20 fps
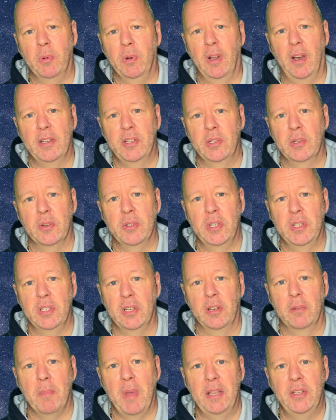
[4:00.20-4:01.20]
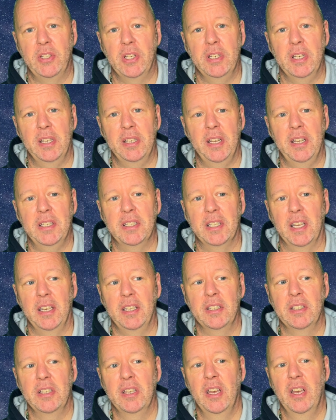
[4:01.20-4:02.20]
light sources that are mentioned in these
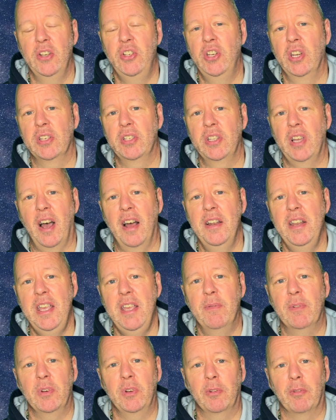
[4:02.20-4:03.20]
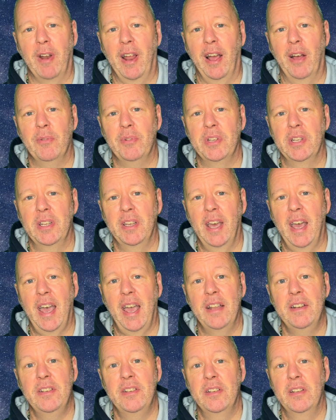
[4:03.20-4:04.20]
things, just uneven ground
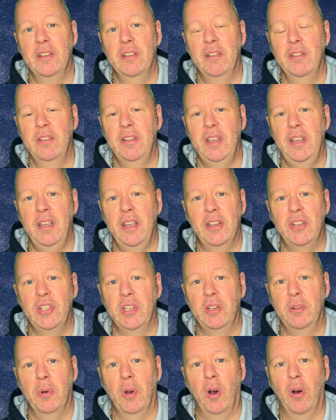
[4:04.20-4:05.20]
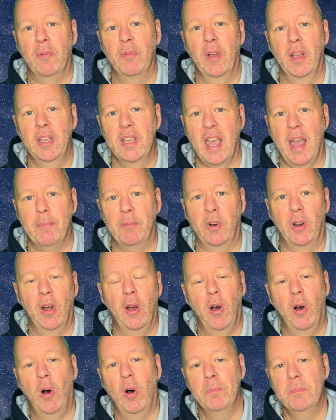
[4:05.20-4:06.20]
and the issue of camera
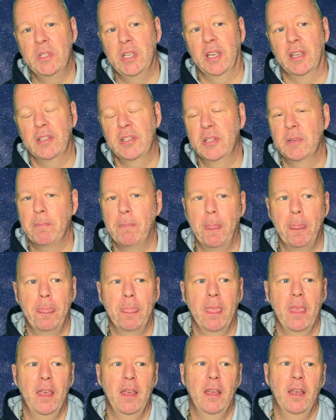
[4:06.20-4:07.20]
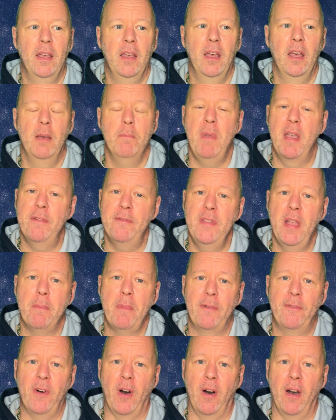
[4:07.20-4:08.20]
optics. Myth number
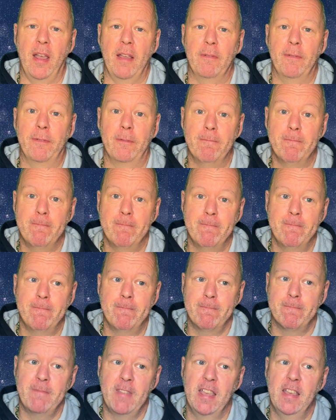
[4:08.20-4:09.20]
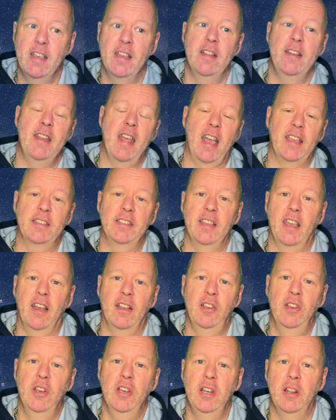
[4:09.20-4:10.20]
5, NASA
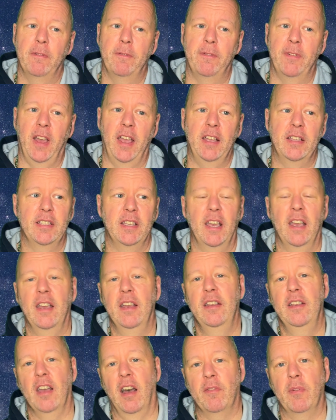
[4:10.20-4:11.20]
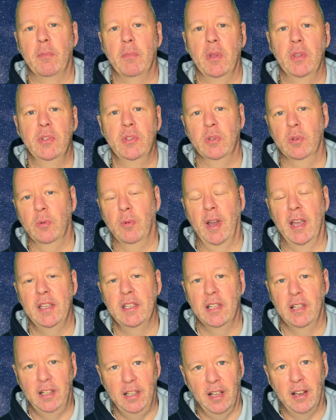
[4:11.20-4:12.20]
could have faked it, governments always
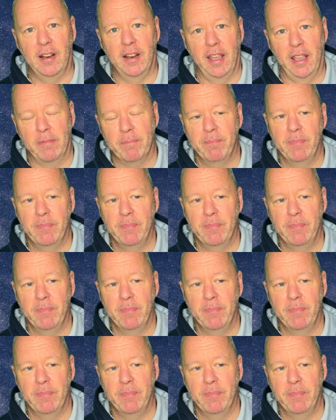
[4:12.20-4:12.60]
lie.